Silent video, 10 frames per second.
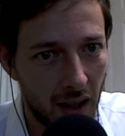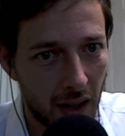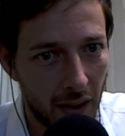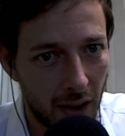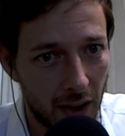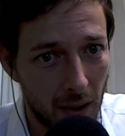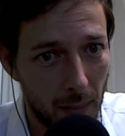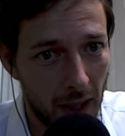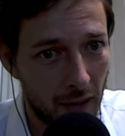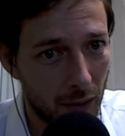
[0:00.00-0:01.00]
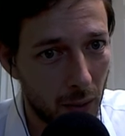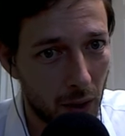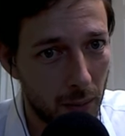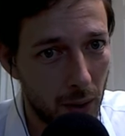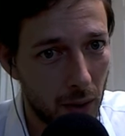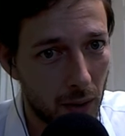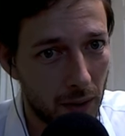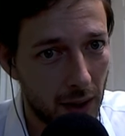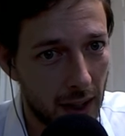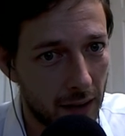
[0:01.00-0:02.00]
threaten mate for one move,
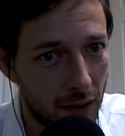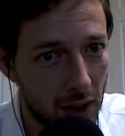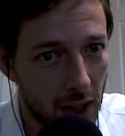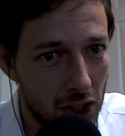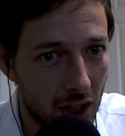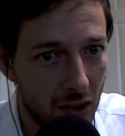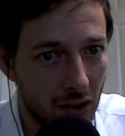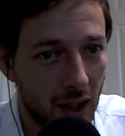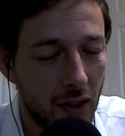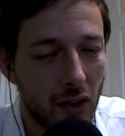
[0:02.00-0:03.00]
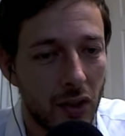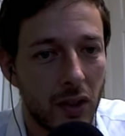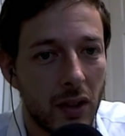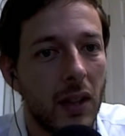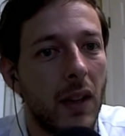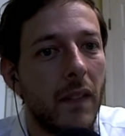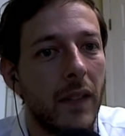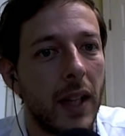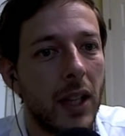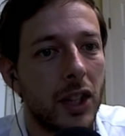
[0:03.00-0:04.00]
and then after knight g6, the
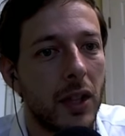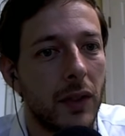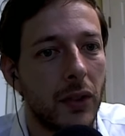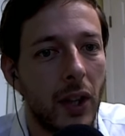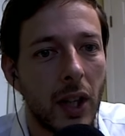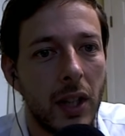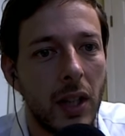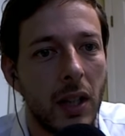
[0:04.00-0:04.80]
initiative is done.